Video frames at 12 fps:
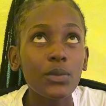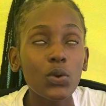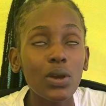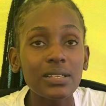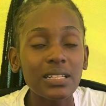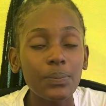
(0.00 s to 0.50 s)

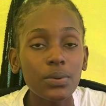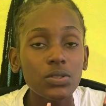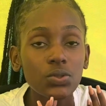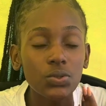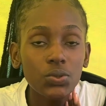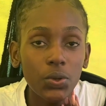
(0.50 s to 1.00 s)
we are
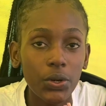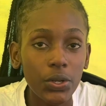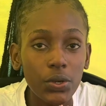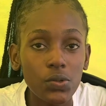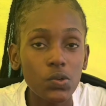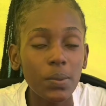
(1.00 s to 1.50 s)
supposed to do on
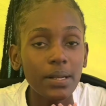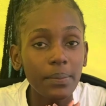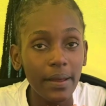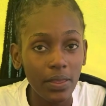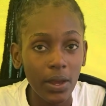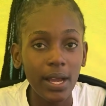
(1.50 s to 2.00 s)
YouTube. And
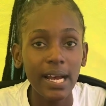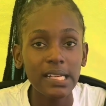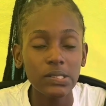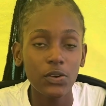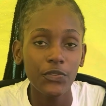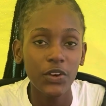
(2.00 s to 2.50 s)
by the way,
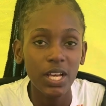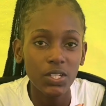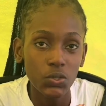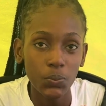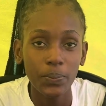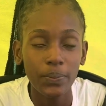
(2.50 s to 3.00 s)
guys, don't forget
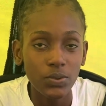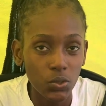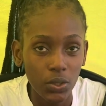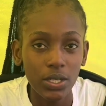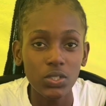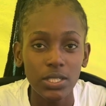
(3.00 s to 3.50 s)
to, to
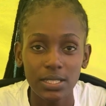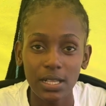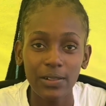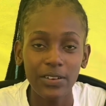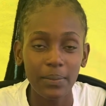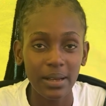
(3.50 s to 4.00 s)
get
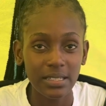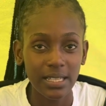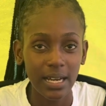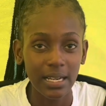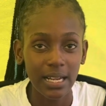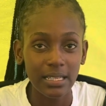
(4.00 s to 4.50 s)
yourself a
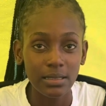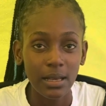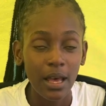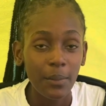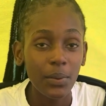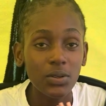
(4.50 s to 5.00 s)
master class
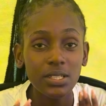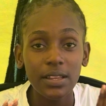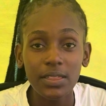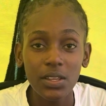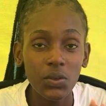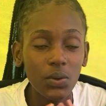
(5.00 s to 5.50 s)
because I
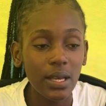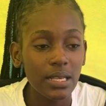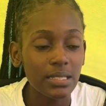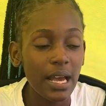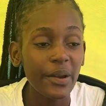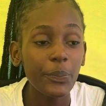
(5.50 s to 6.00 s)
think you guys
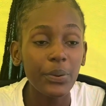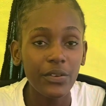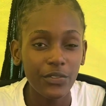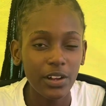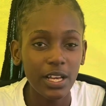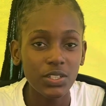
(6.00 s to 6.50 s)
are
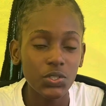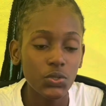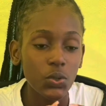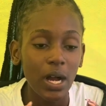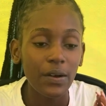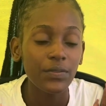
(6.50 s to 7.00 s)
privileged
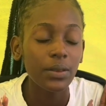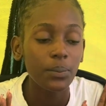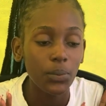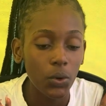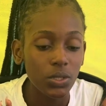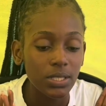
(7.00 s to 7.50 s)
to have the
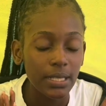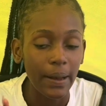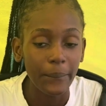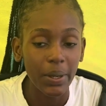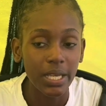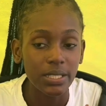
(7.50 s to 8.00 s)
most
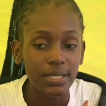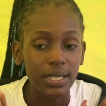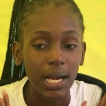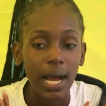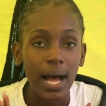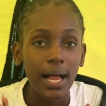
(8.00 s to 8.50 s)

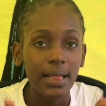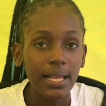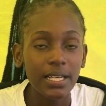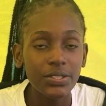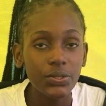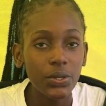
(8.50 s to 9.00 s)
amazing
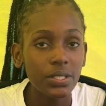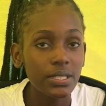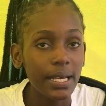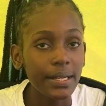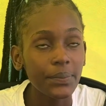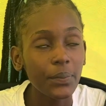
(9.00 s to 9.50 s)
lessons
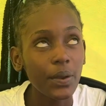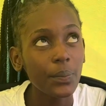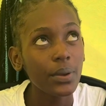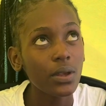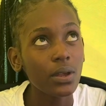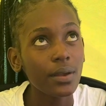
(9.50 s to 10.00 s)
and
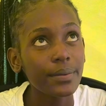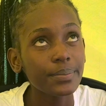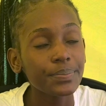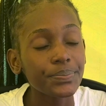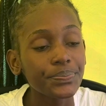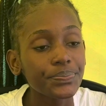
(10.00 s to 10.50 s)
maybe.
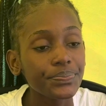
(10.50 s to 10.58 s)
Um,